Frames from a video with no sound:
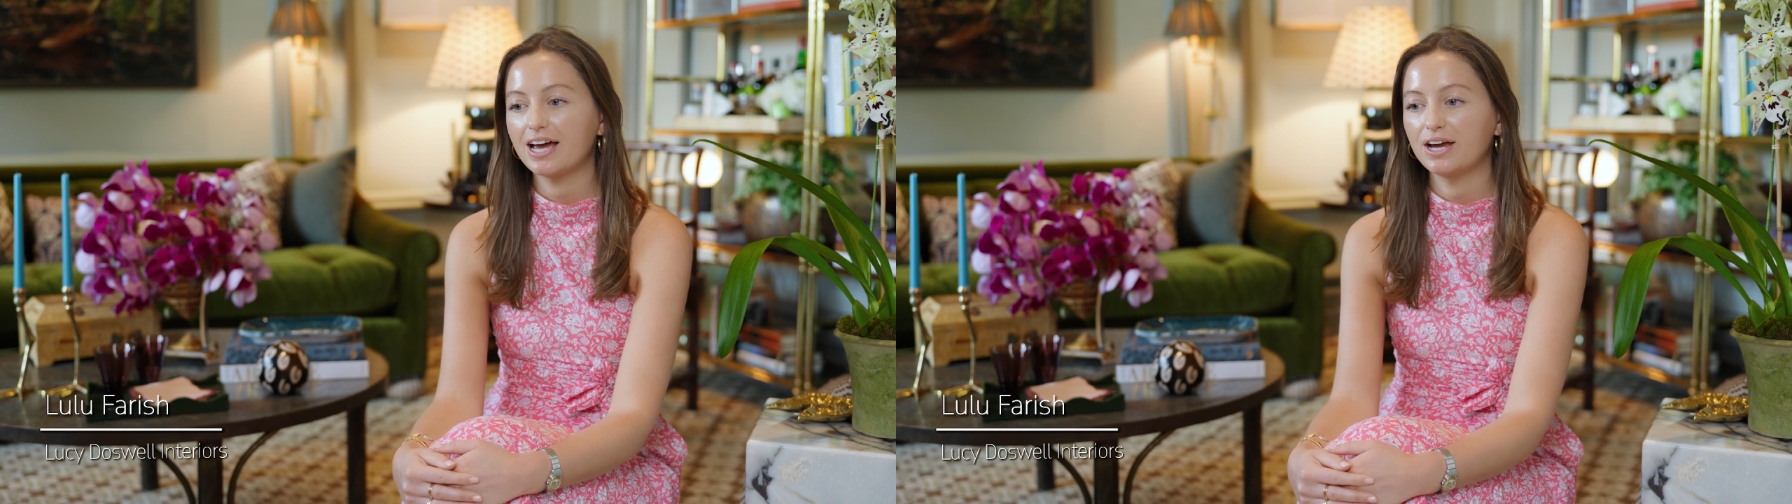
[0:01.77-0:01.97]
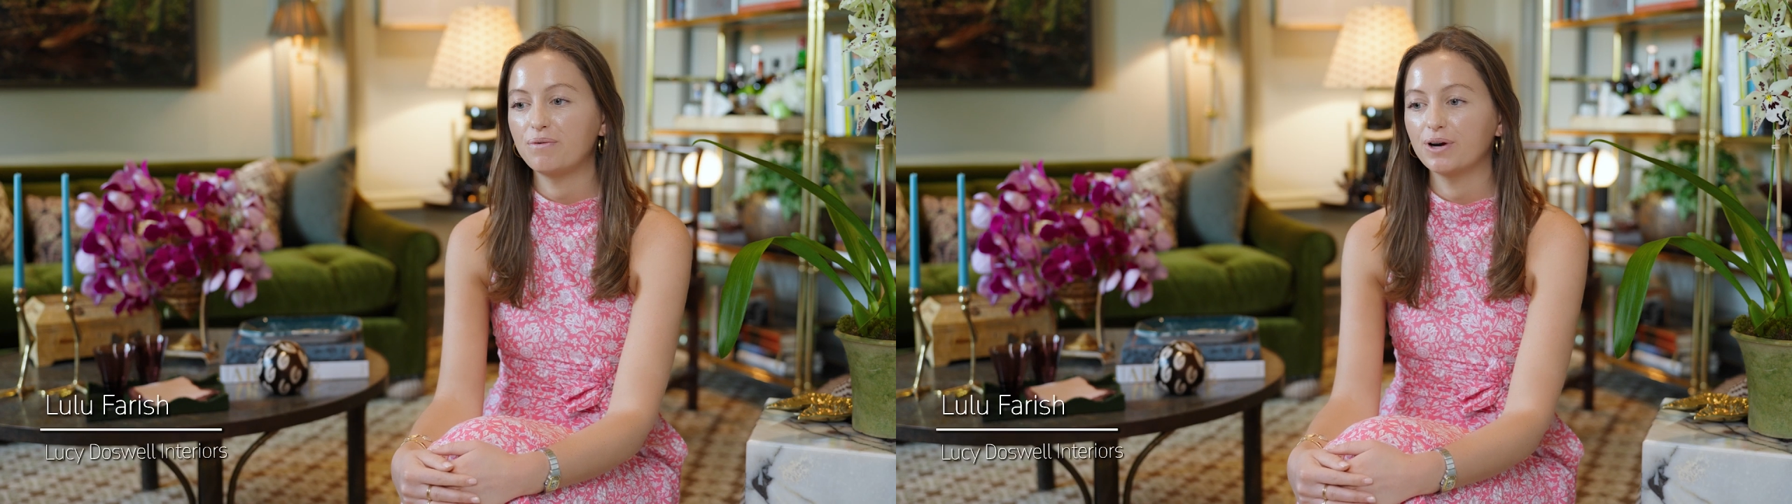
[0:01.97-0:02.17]

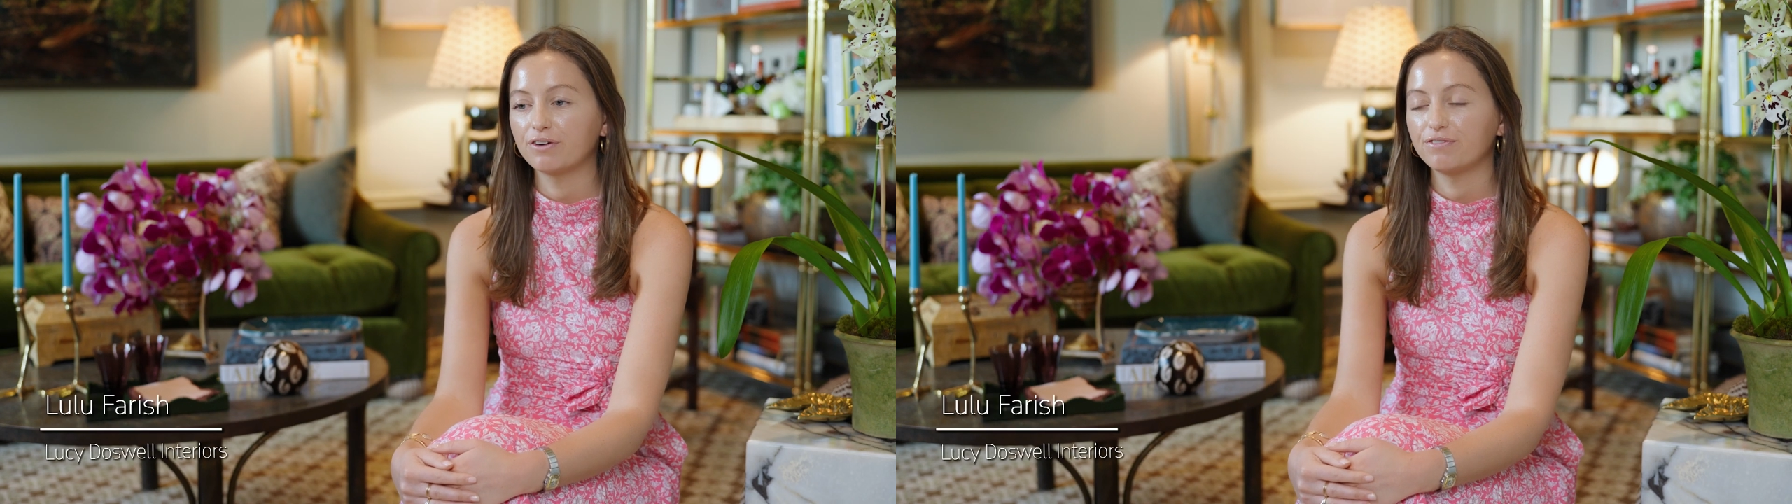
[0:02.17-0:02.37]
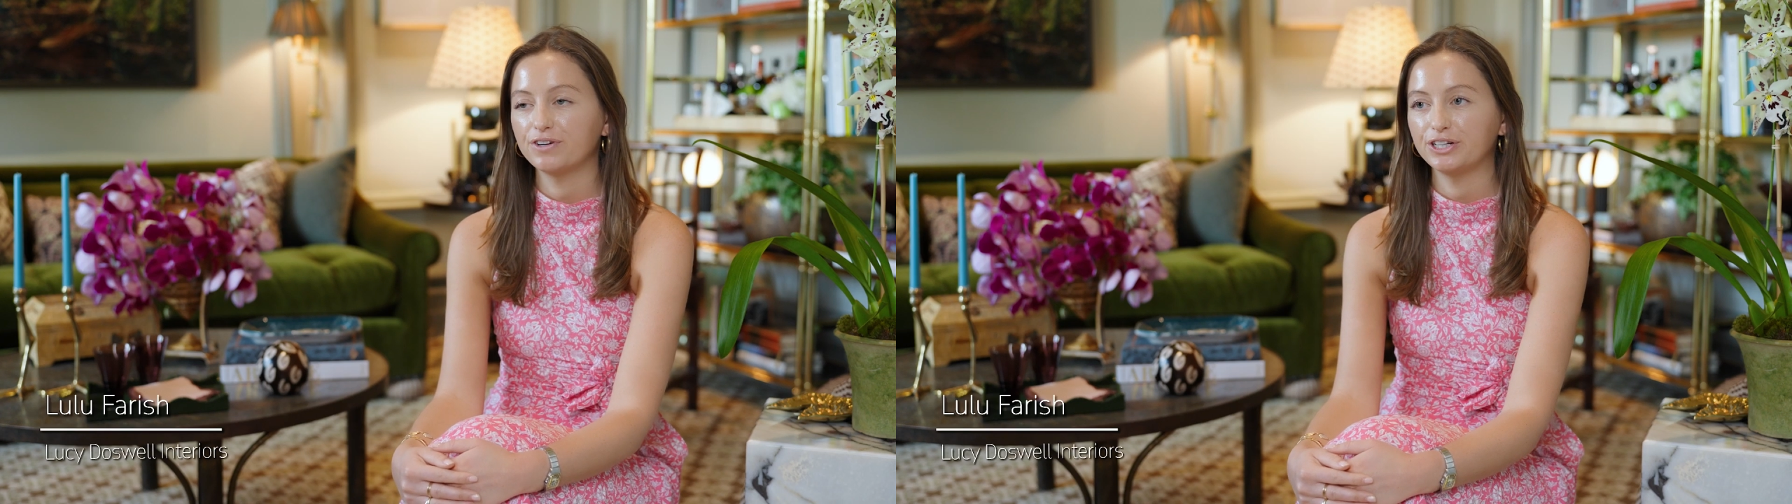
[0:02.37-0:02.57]
I
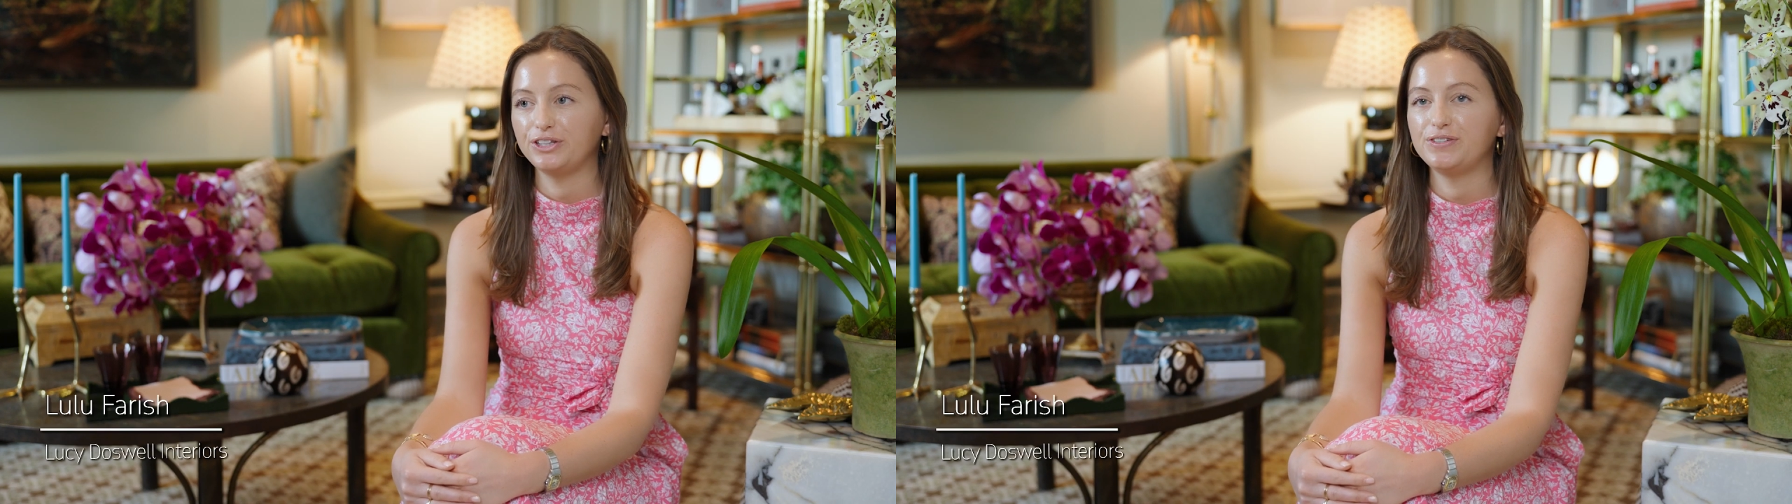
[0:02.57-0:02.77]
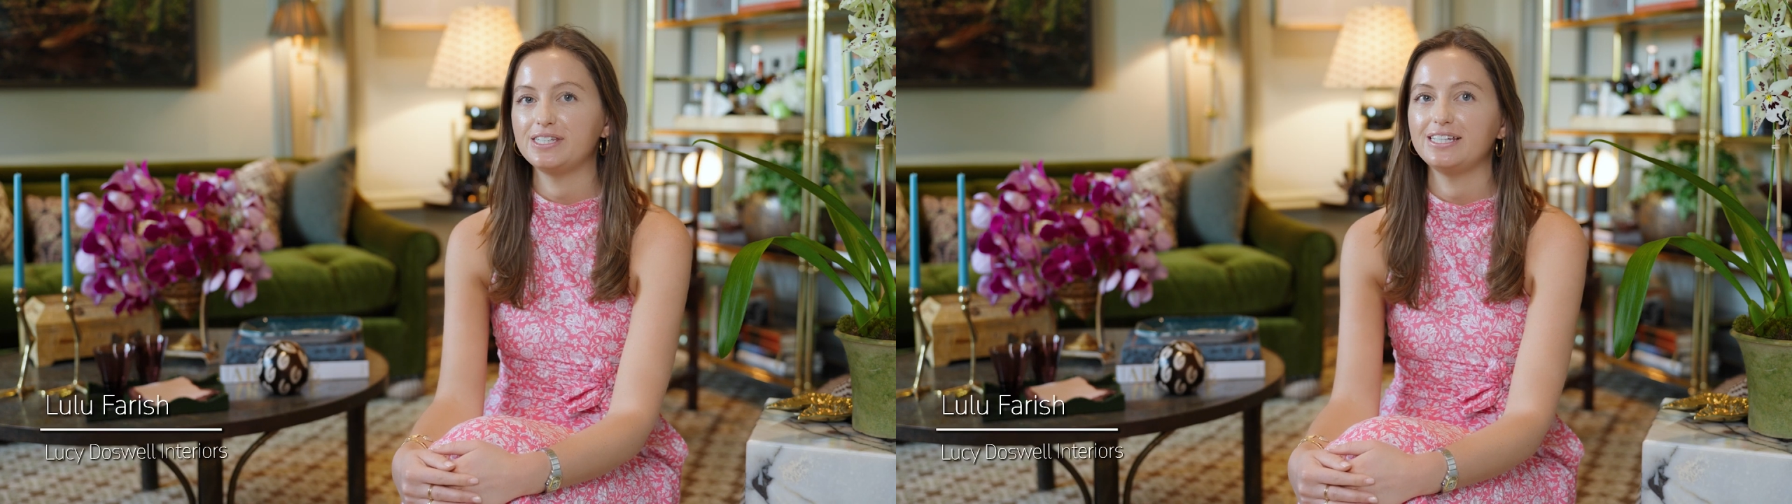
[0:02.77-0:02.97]
work for
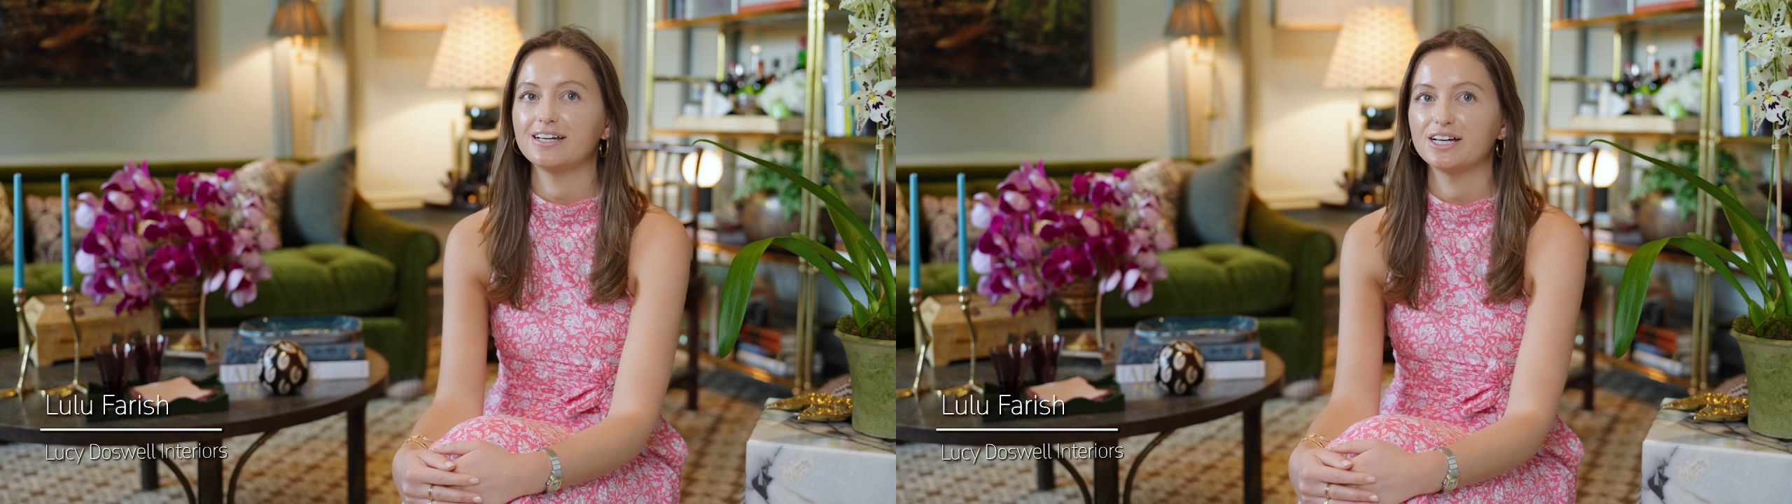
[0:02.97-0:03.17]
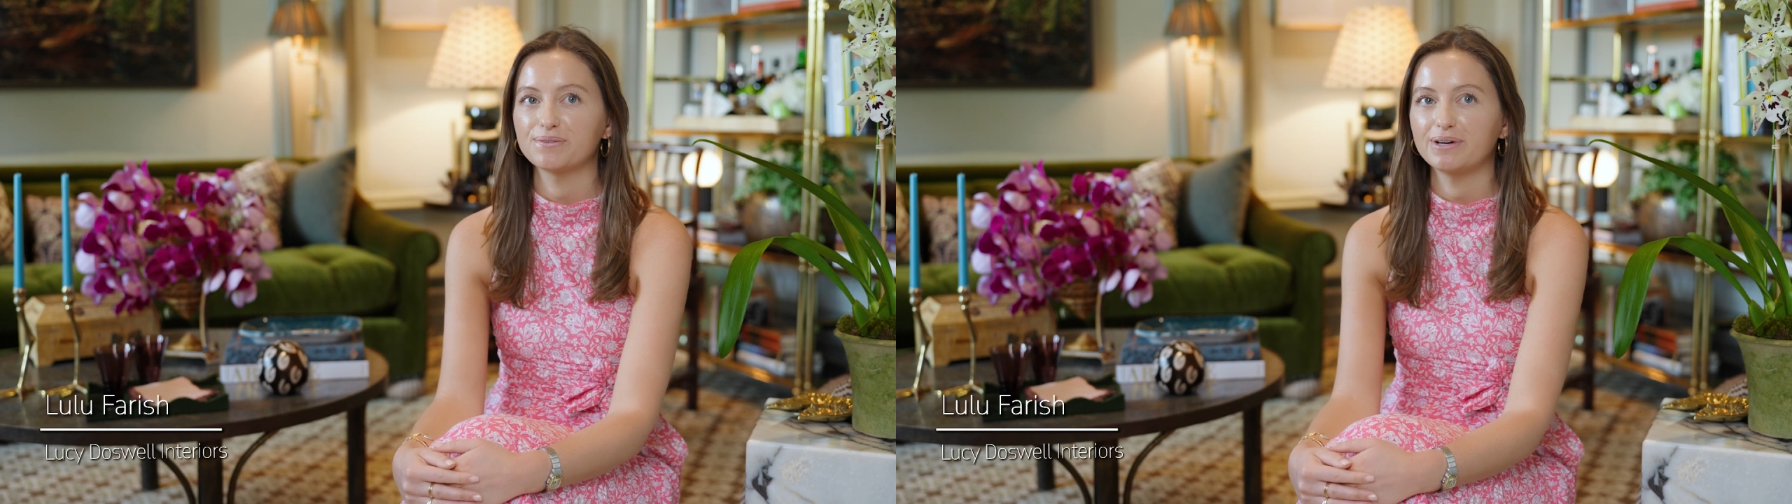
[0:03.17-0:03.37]
Lucy
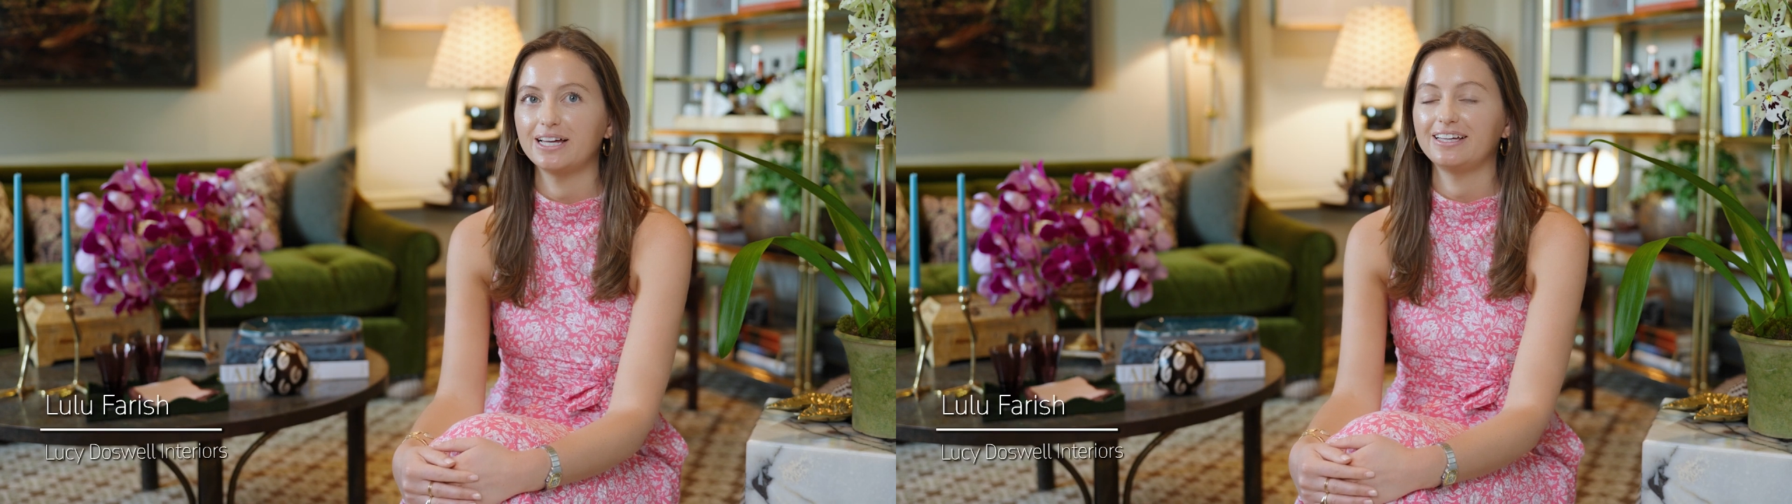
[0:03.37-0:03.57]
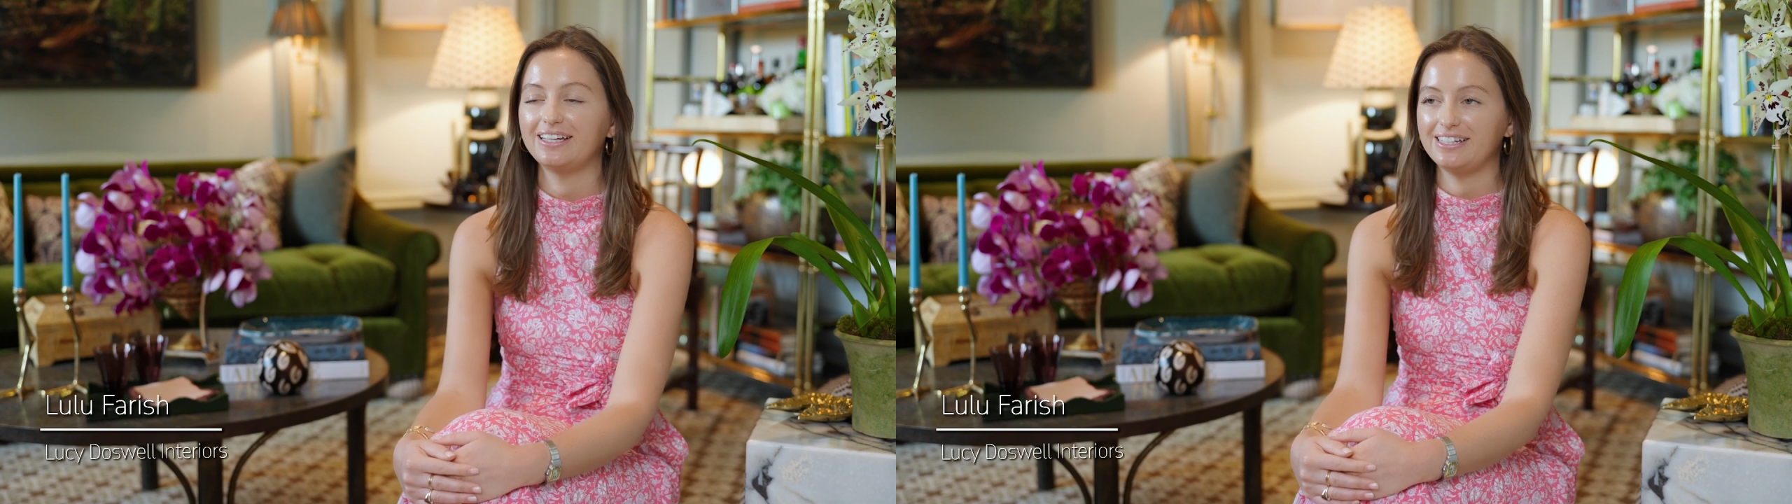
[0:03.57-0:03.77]
Doswell